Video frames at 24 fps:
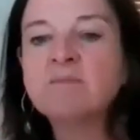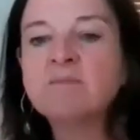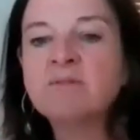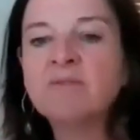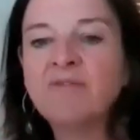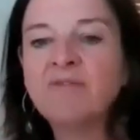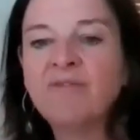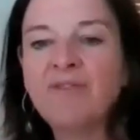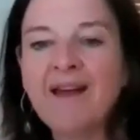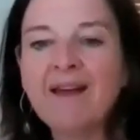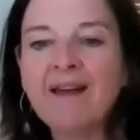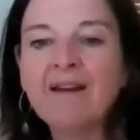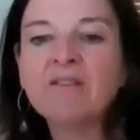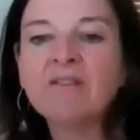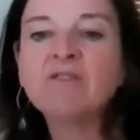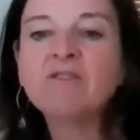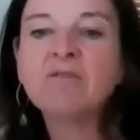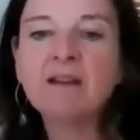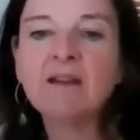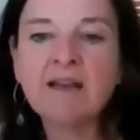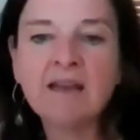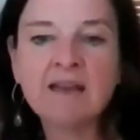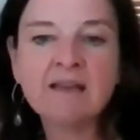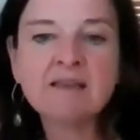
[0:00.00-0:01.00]
profound
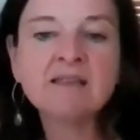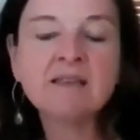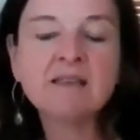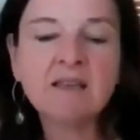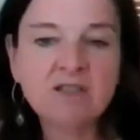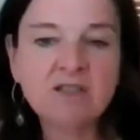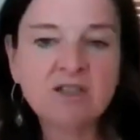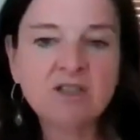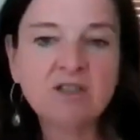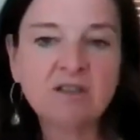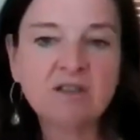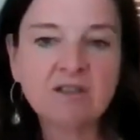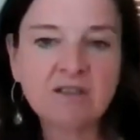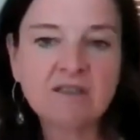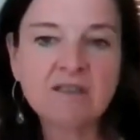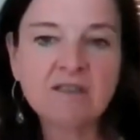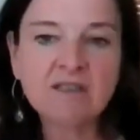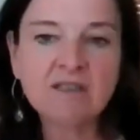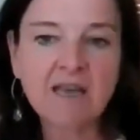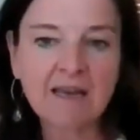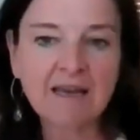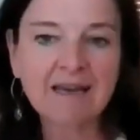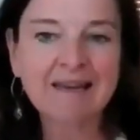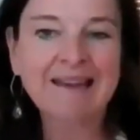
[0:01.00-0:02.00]
relaxation
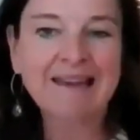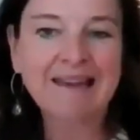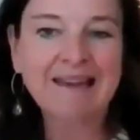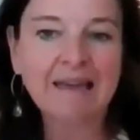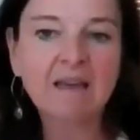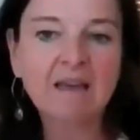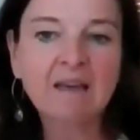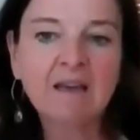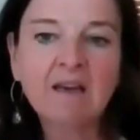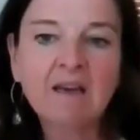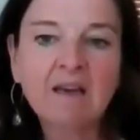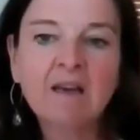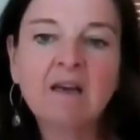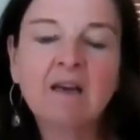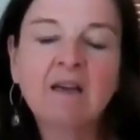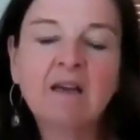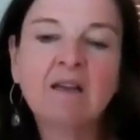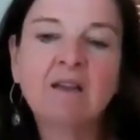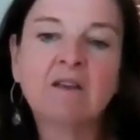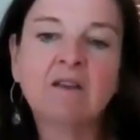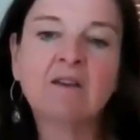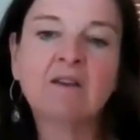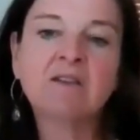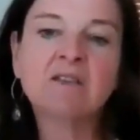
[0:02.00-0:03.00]
technique
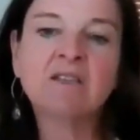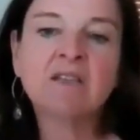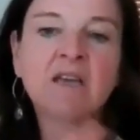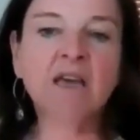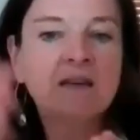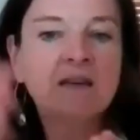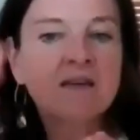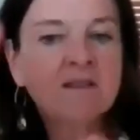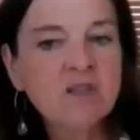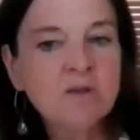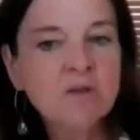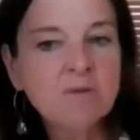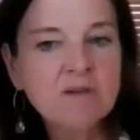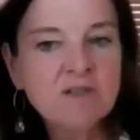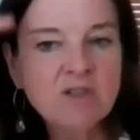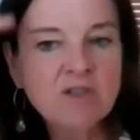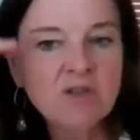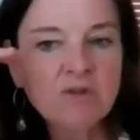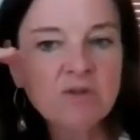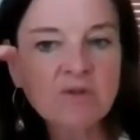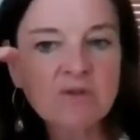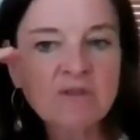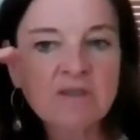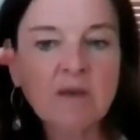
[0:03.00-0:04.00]
that takes you into
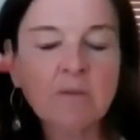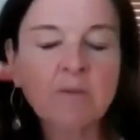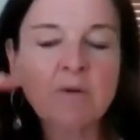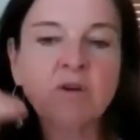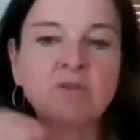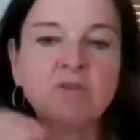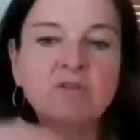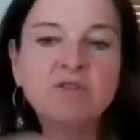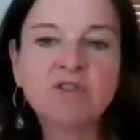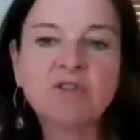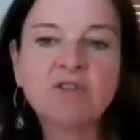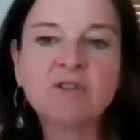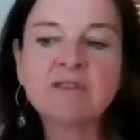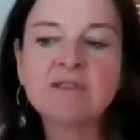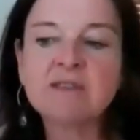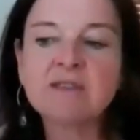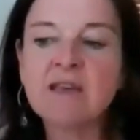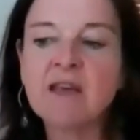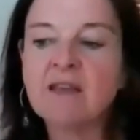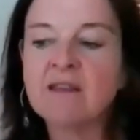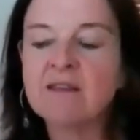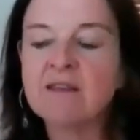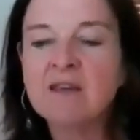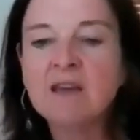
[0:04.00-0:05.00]
your subconscious.
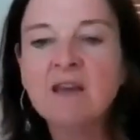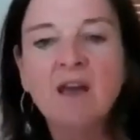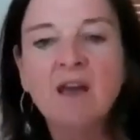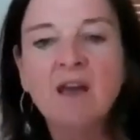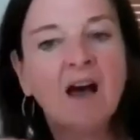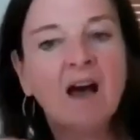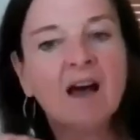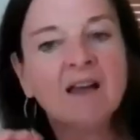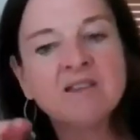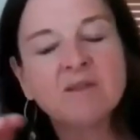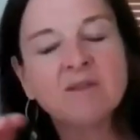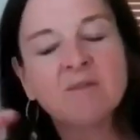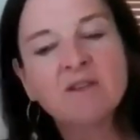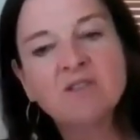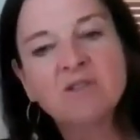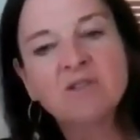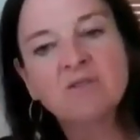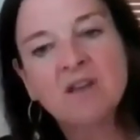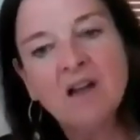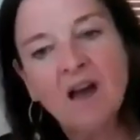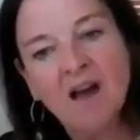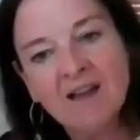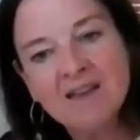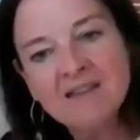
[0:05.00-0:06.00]
And so I do
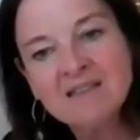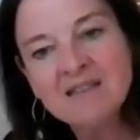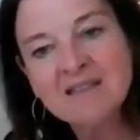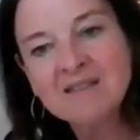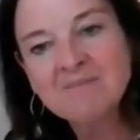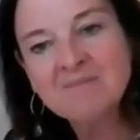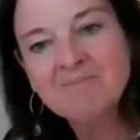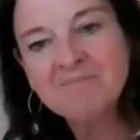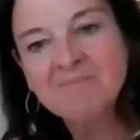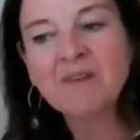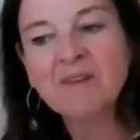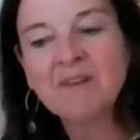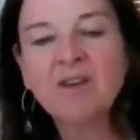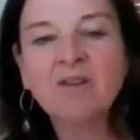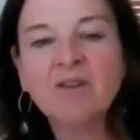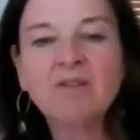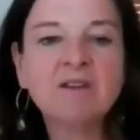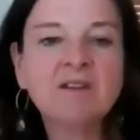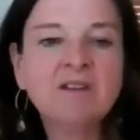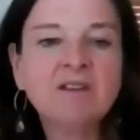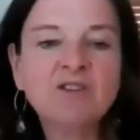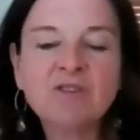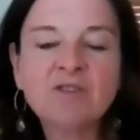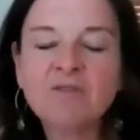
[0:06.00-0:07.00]
guided yoga
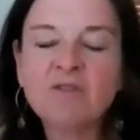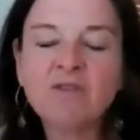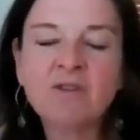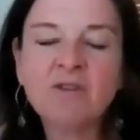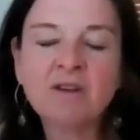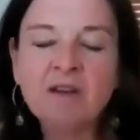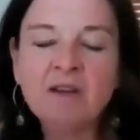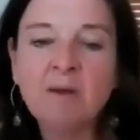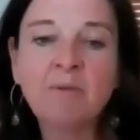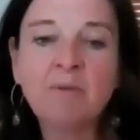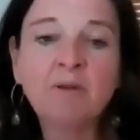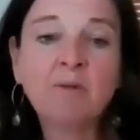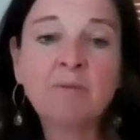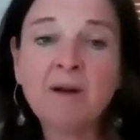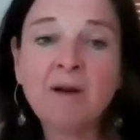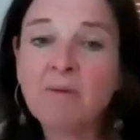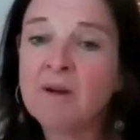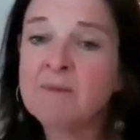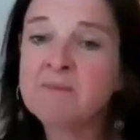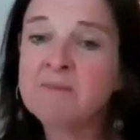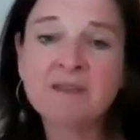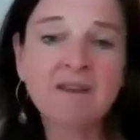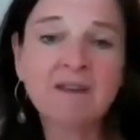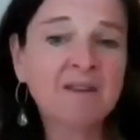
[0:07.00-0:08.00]
nidra. I've got a couple on my
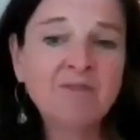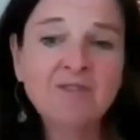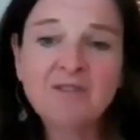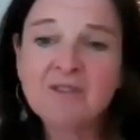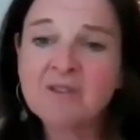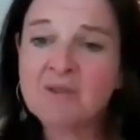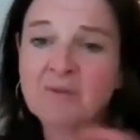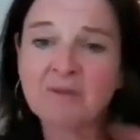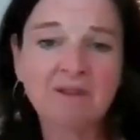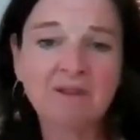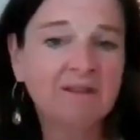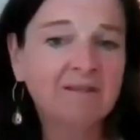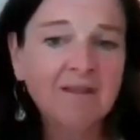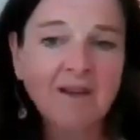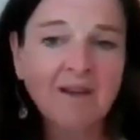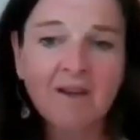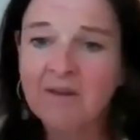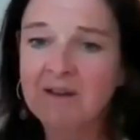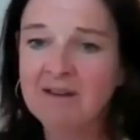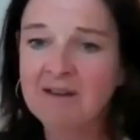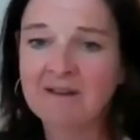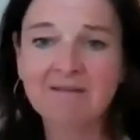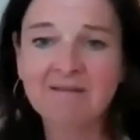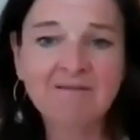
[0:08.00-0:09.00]
website if you just want to go
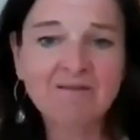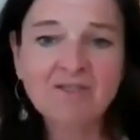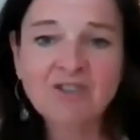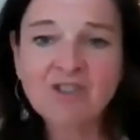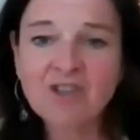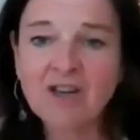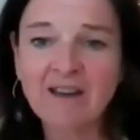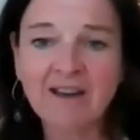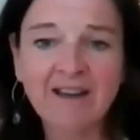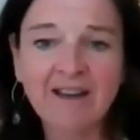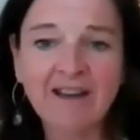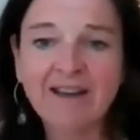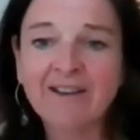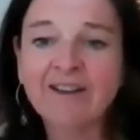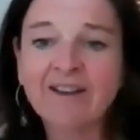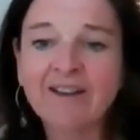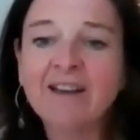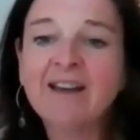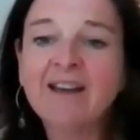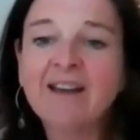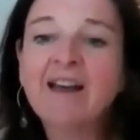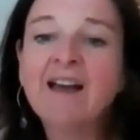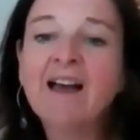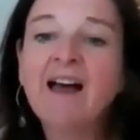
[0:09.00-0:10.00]
in and check it out.
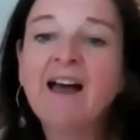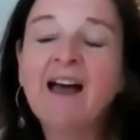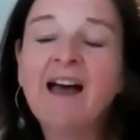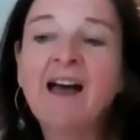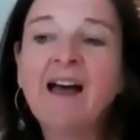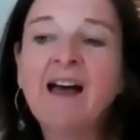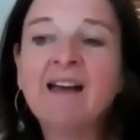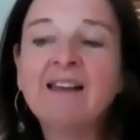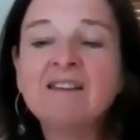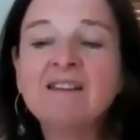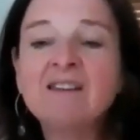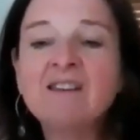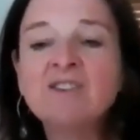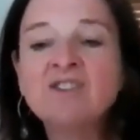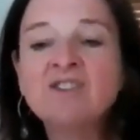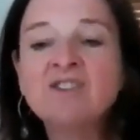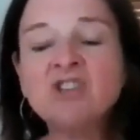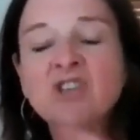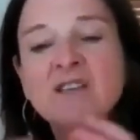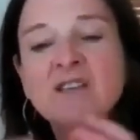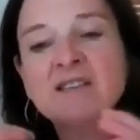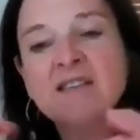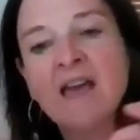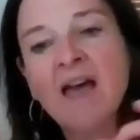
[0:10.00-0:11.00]
And it's
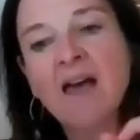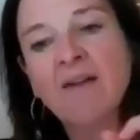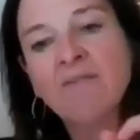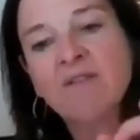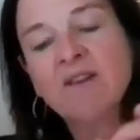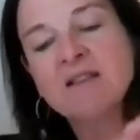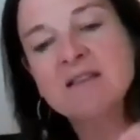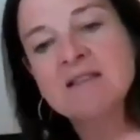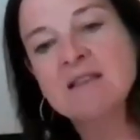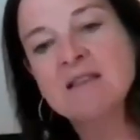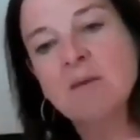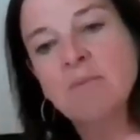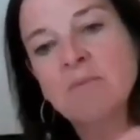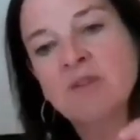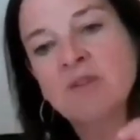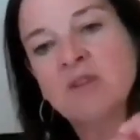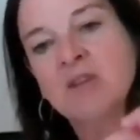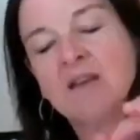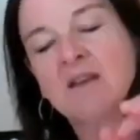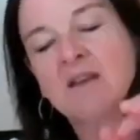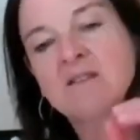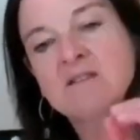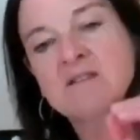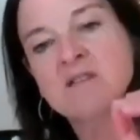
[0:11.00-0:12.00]
just having
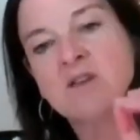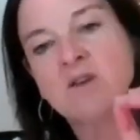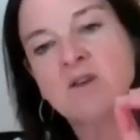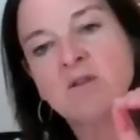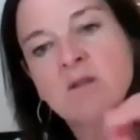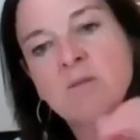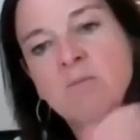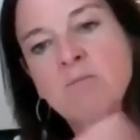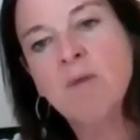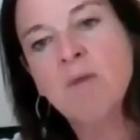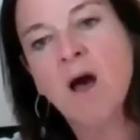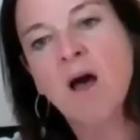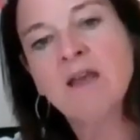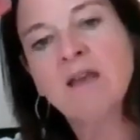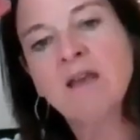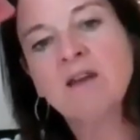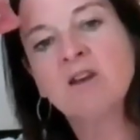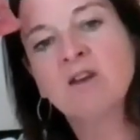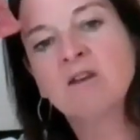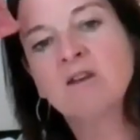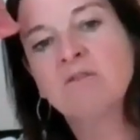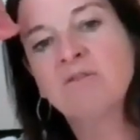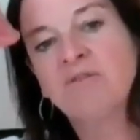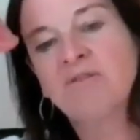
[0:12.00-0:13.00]
something so that the mind
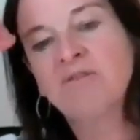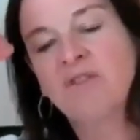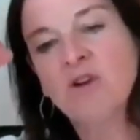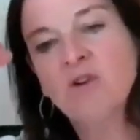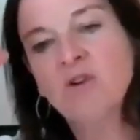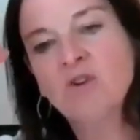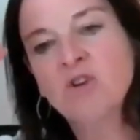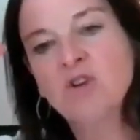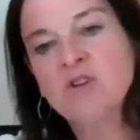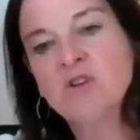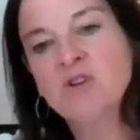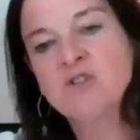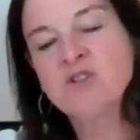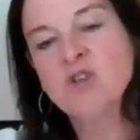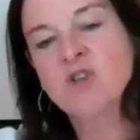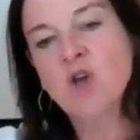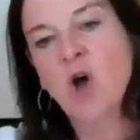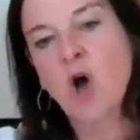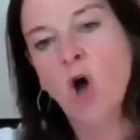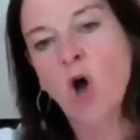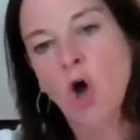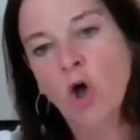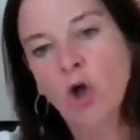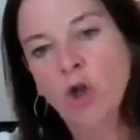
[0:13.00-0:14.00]
can focus
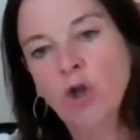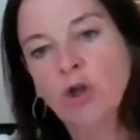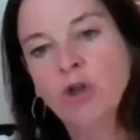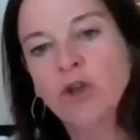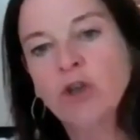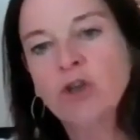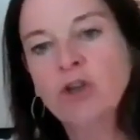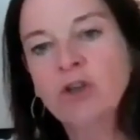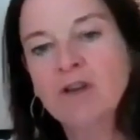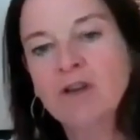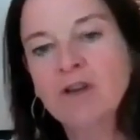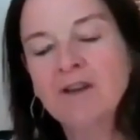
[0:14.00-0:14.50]
on